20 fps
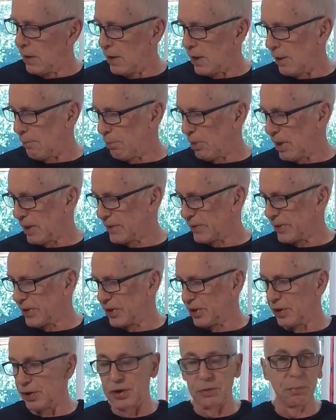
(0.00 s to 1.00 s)
I bought this,
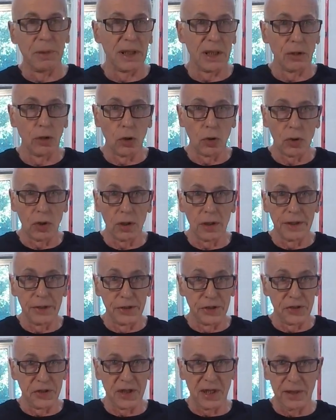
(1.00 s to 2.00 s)
it's made locally
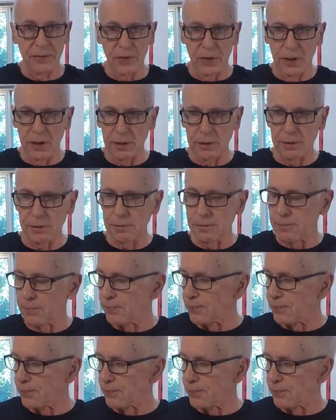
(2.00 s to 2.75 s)
just down the hill.